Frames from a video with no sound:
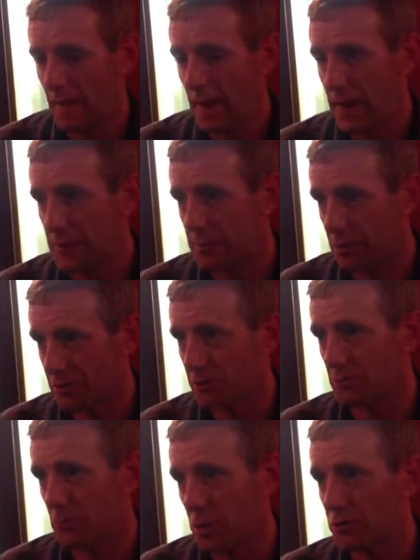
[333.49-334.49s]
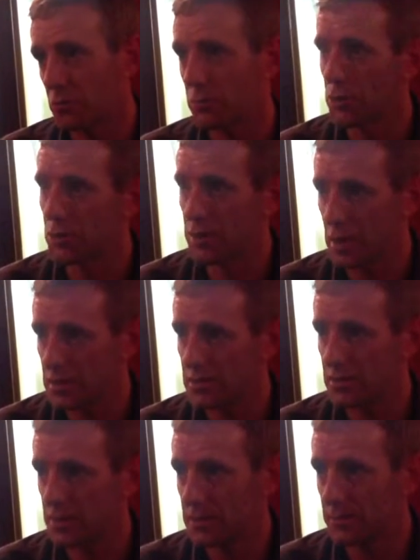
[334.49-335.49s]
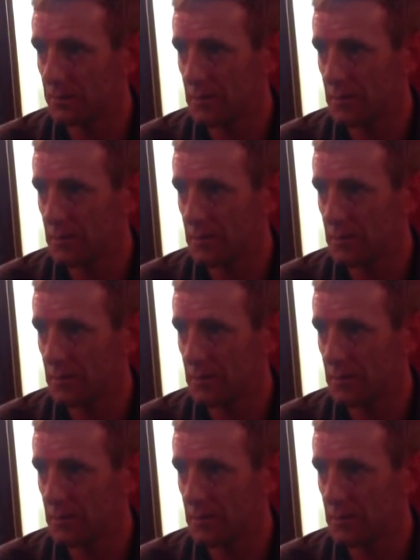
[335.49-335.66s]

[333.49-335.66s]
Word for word: and he put a microbrewery on site.